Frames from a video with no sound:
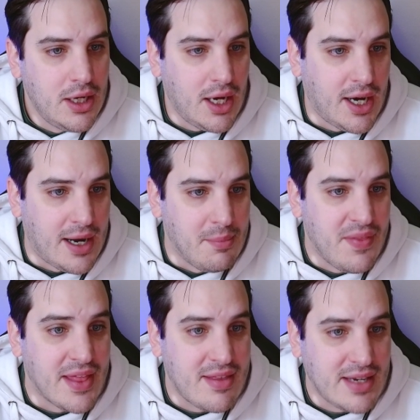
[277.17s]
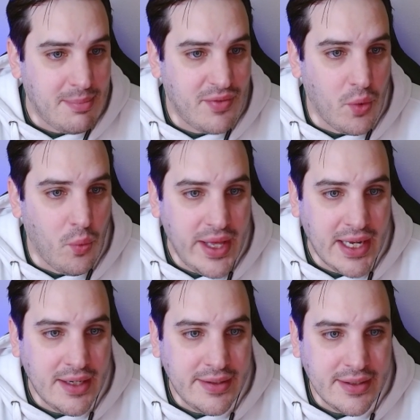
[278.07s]
And then Step of the
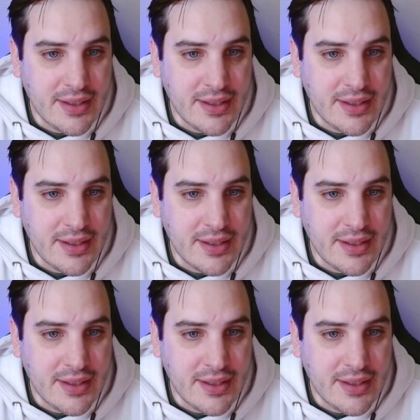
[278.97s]
Wind,